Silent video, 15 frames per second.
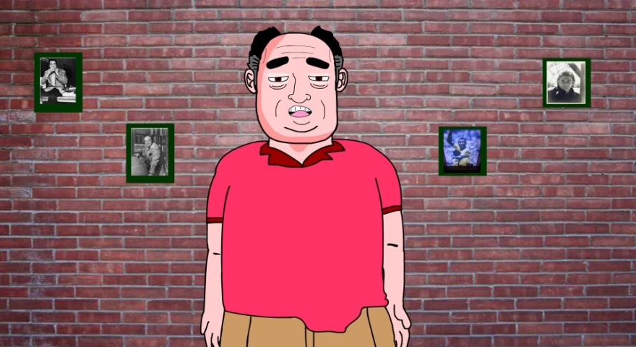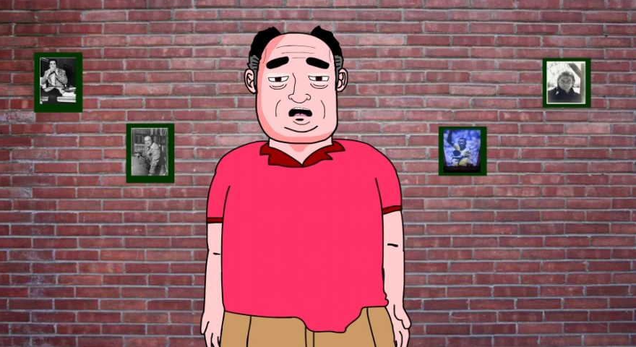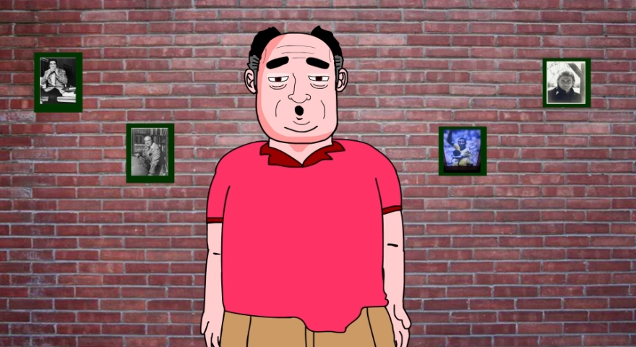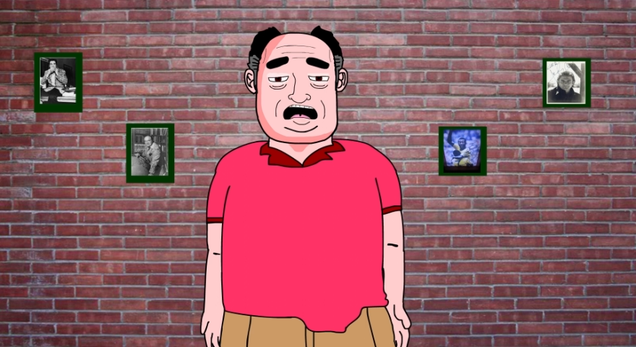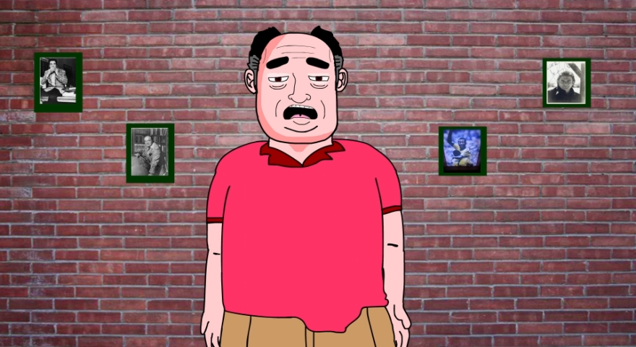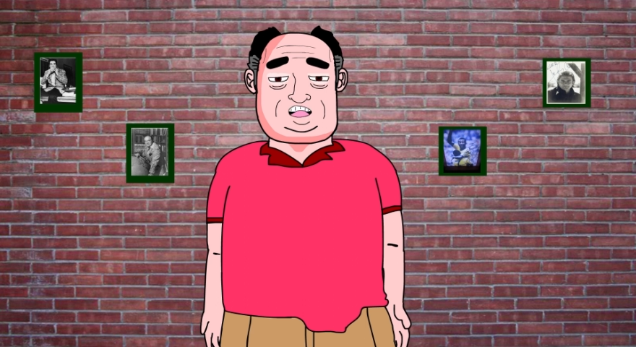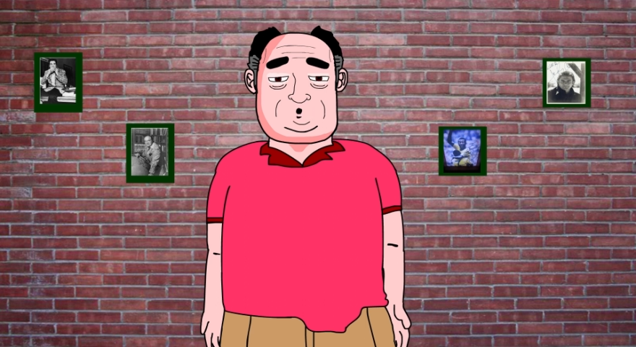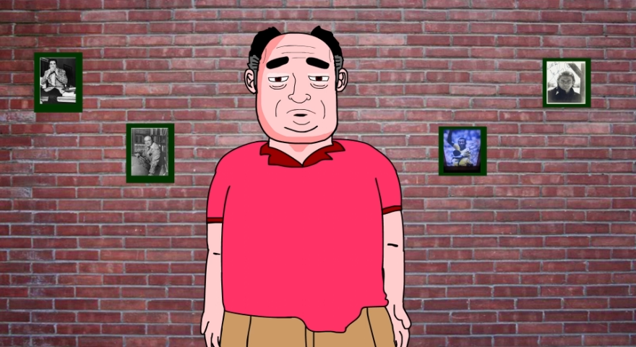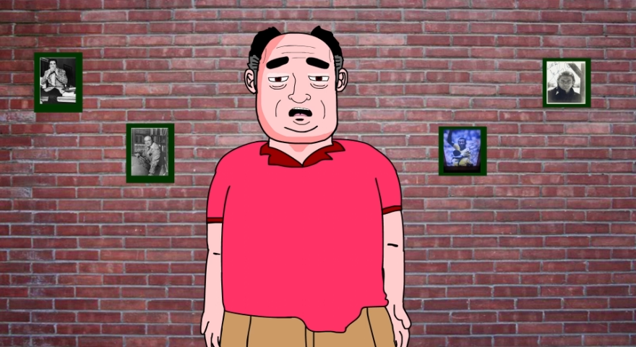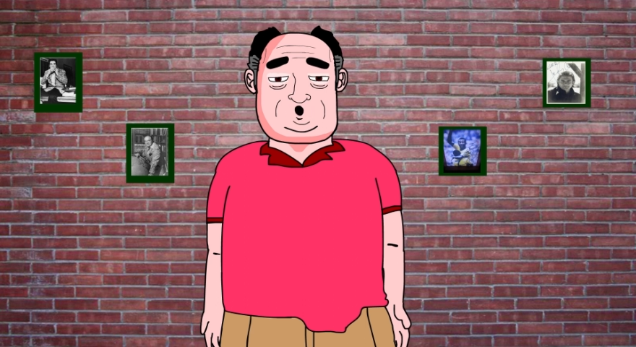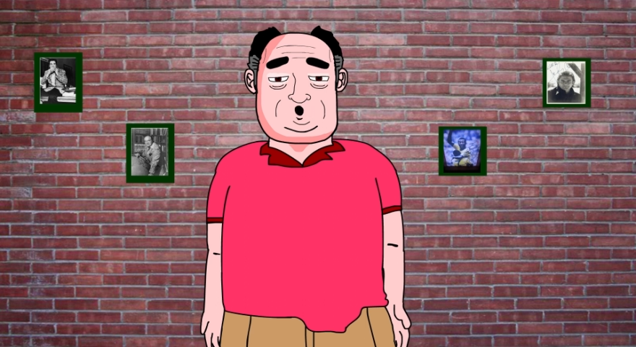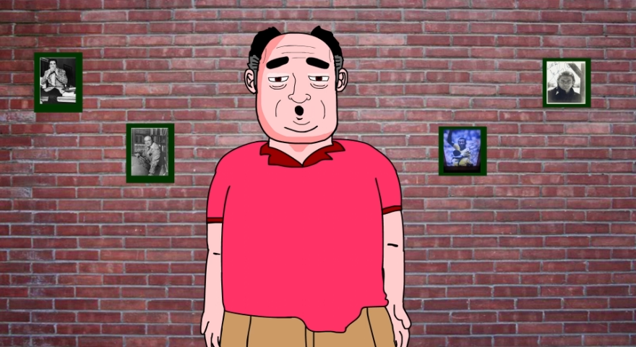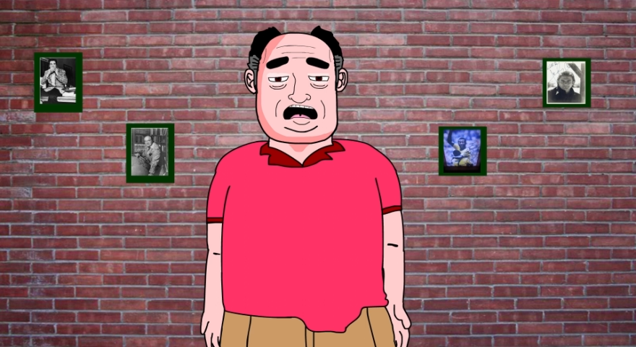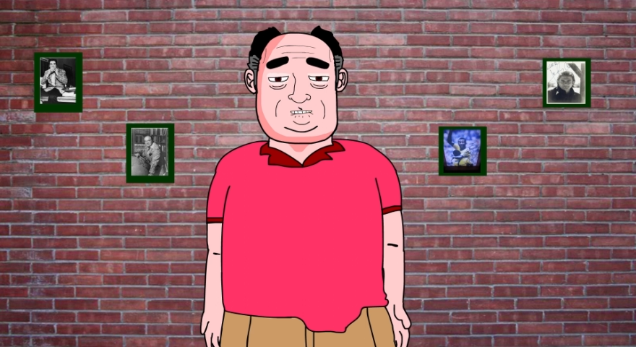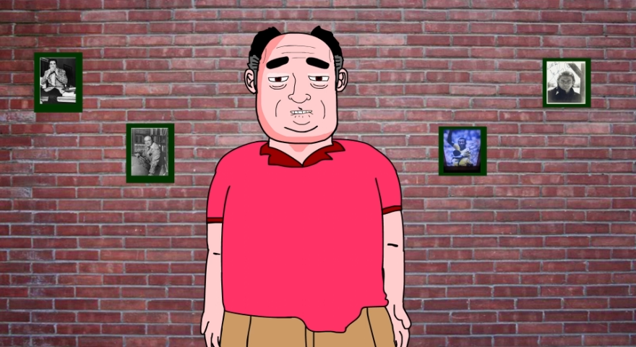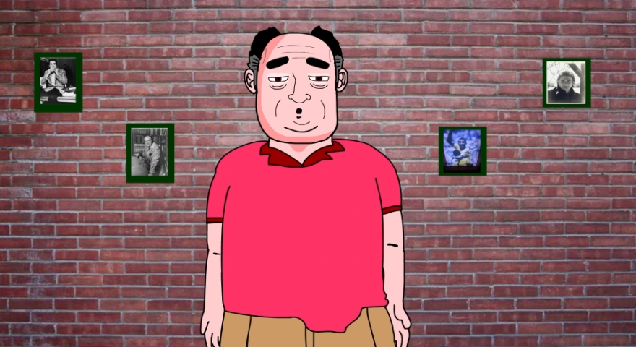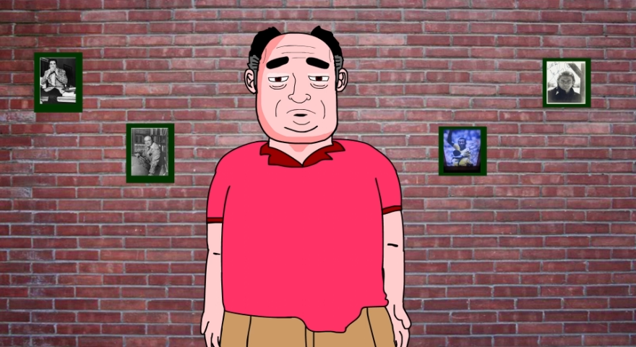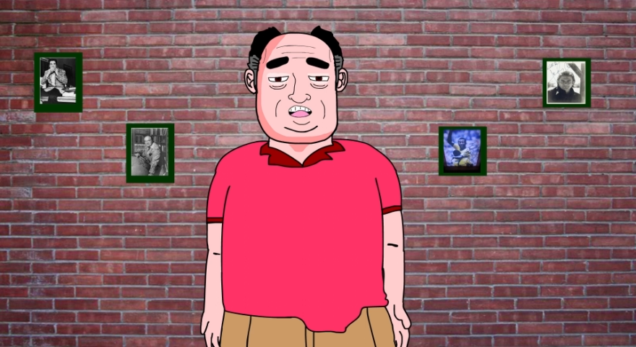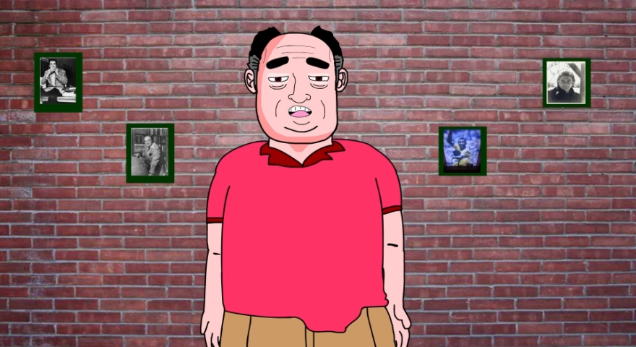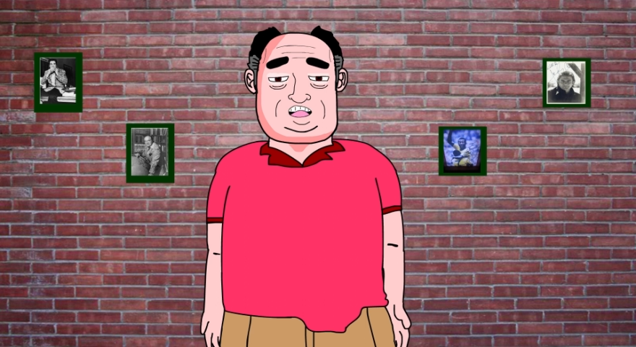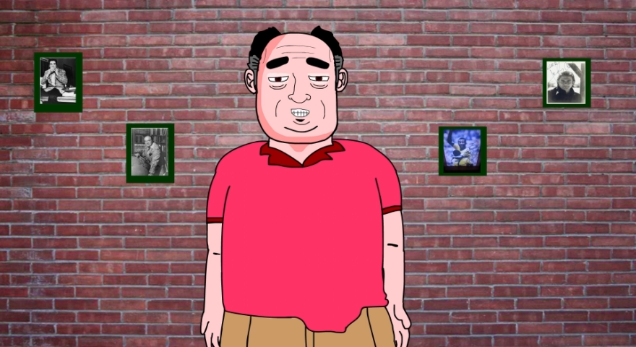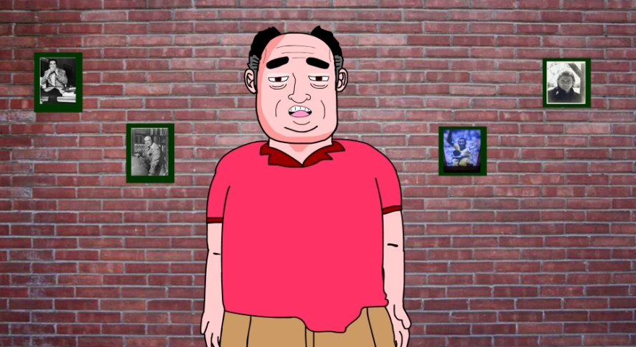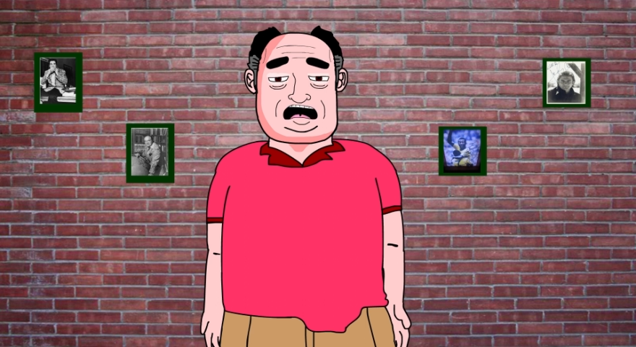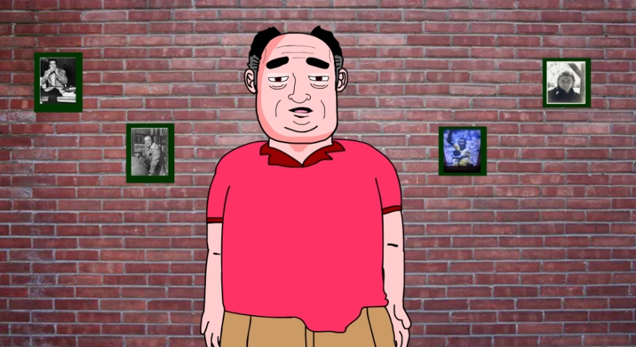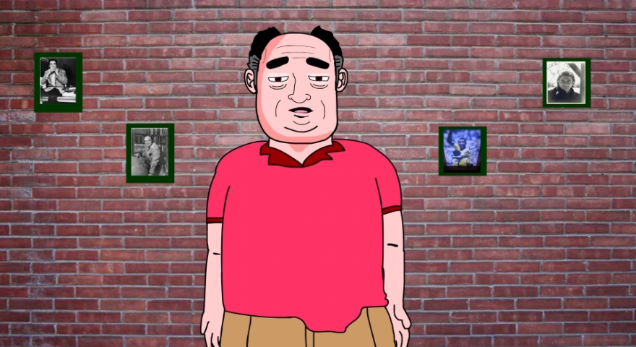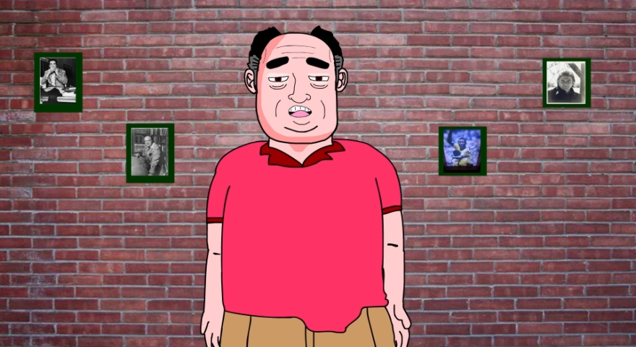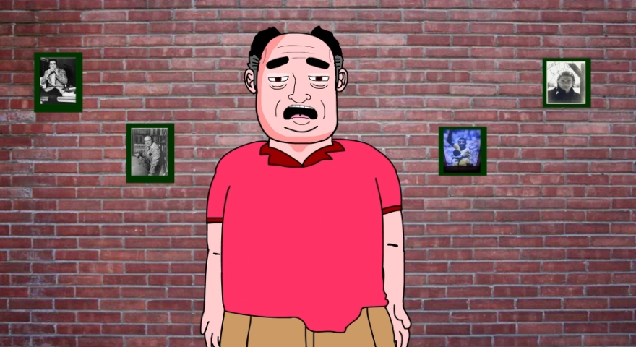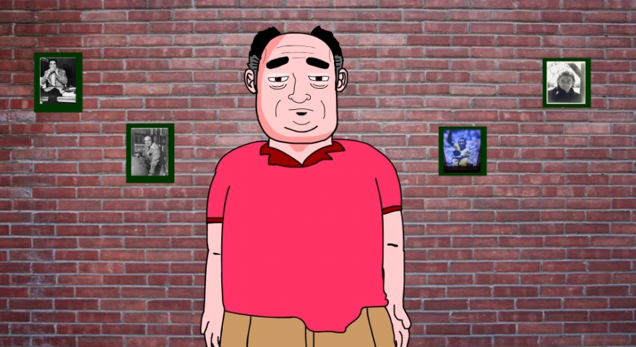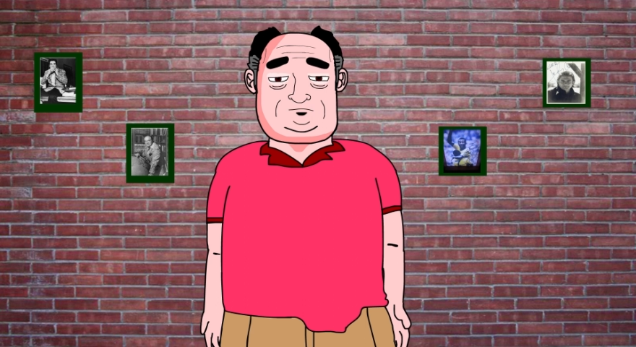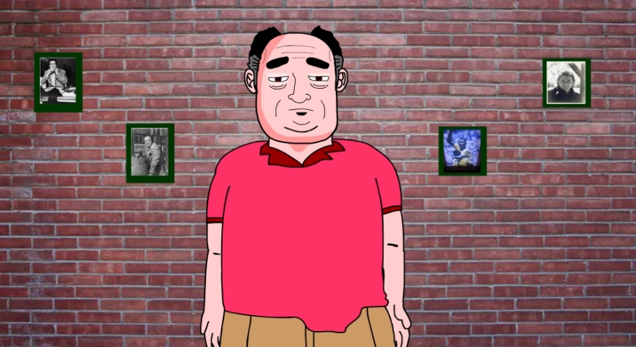now what do you mean you have to put this on
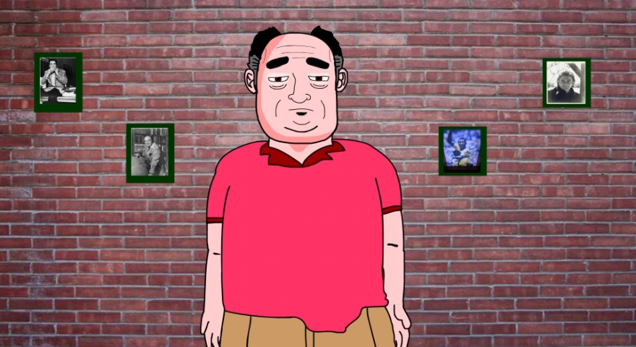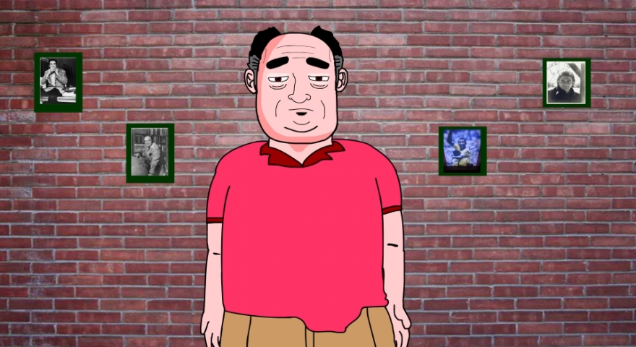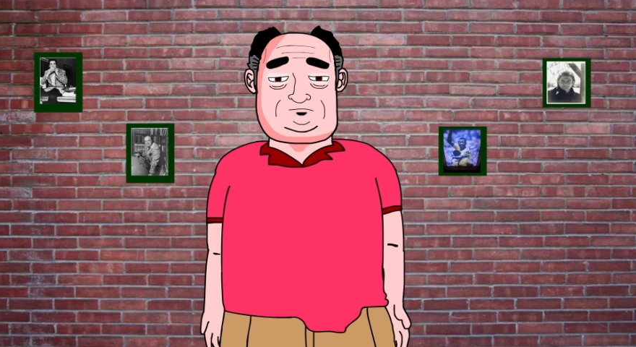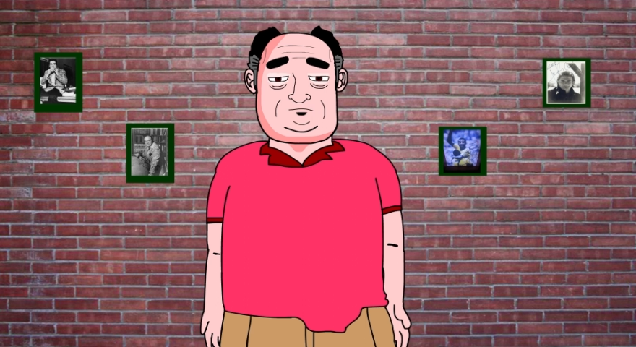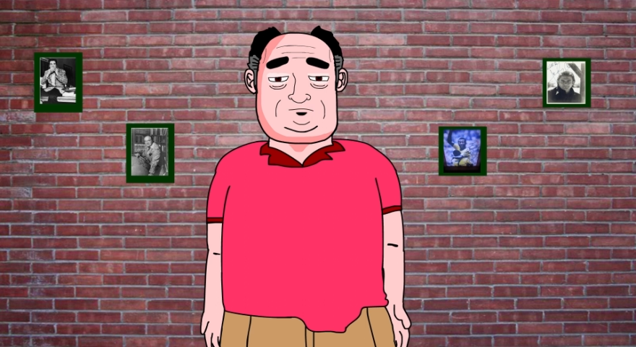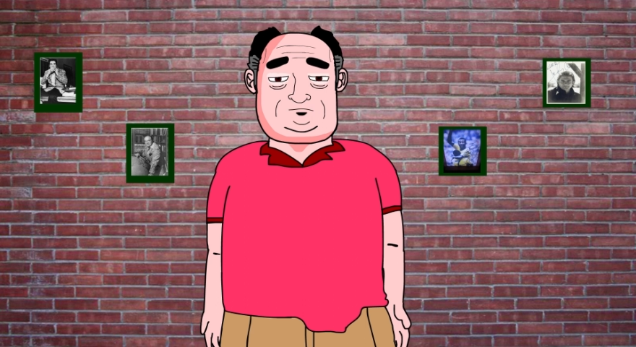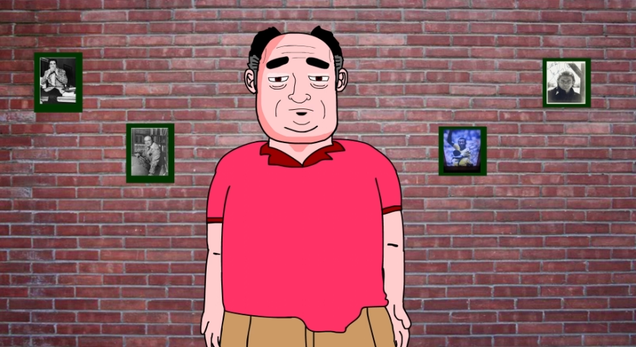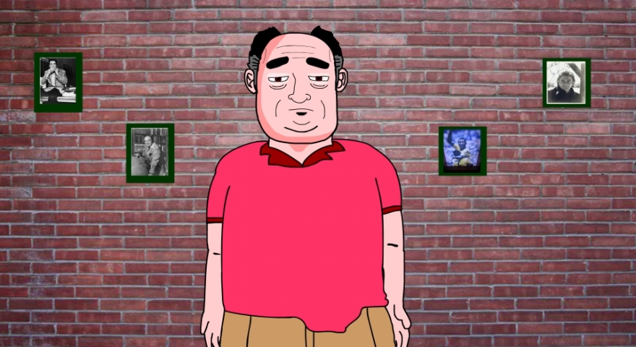the cloud?